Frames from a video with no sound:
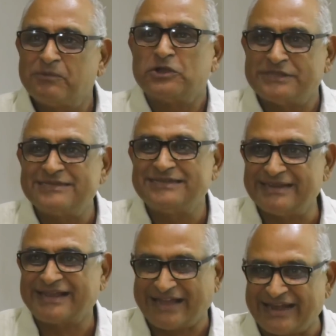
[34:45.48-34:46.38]
because there is
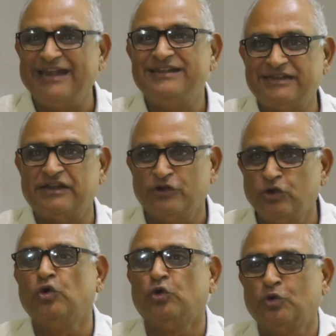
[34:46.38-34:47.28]
a current
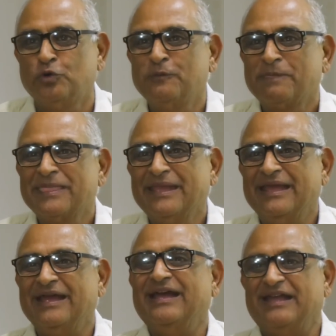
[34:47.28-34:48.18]
new
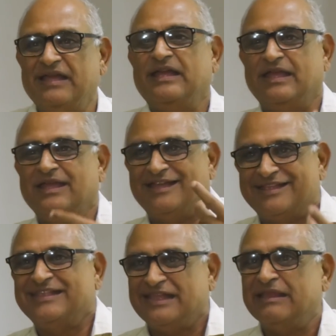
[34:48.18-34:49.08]
uh,
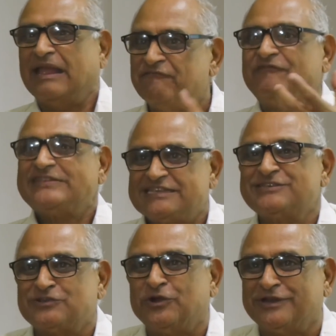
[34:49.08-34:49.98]
uh,
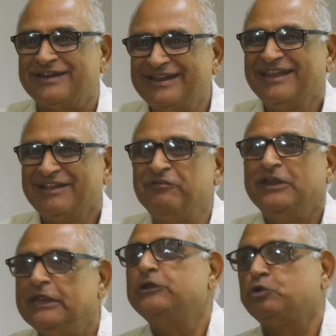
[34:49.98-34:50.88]
emphasis on
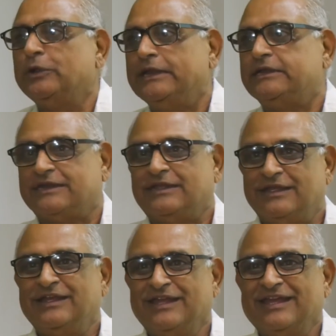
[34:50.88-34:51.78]
we need to eat, uh,
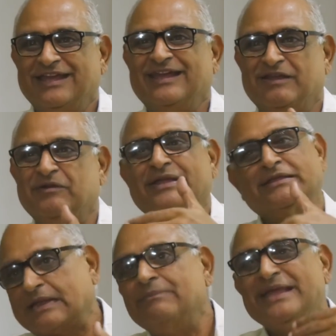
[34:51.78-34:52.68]

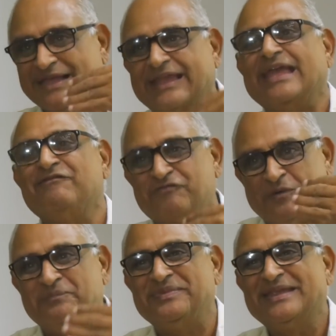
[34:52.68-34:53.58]
uh, coming again
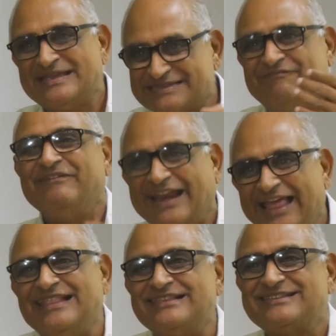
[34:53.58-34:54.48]
from somewhere
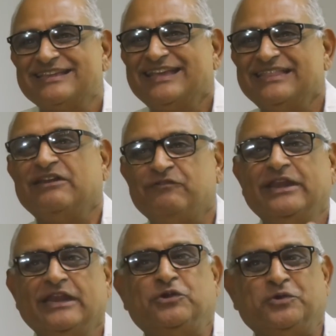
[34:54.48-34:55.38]
else, that
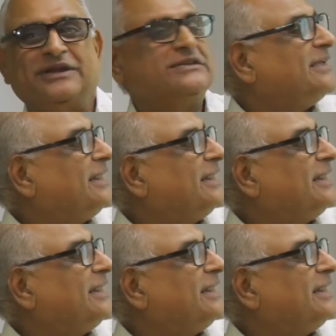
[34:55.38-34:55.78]
we need to eat